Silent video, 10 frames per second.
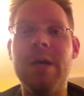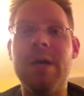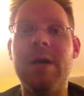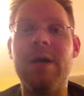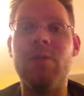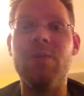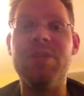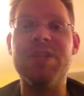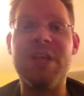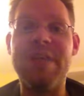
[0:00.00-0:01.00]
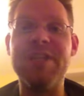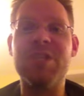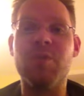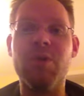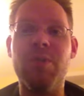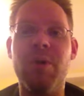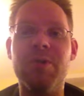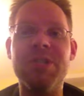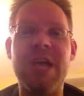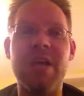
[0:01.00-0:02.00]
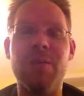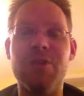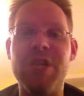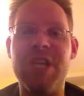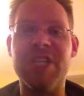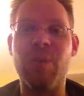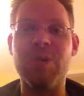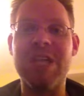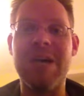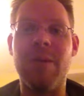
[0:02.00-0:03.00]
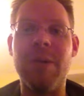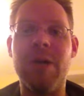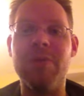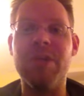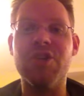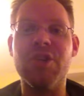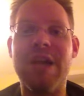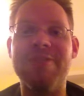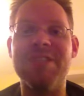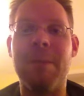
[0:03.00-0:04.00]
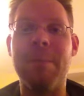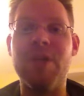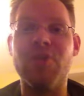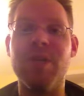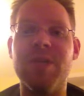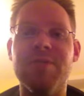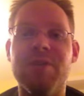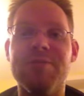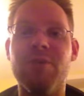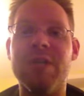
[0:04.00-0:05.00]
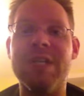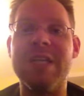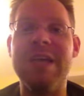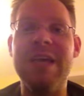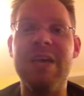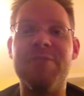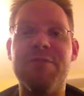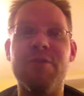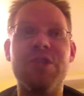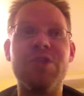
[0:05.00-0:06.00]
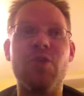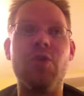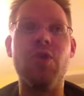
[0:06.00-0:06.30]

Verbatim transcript: Uh, this, and this is where the bo- skating boutique is supposed to help out. They should have some measurement of your foot, and if your foot's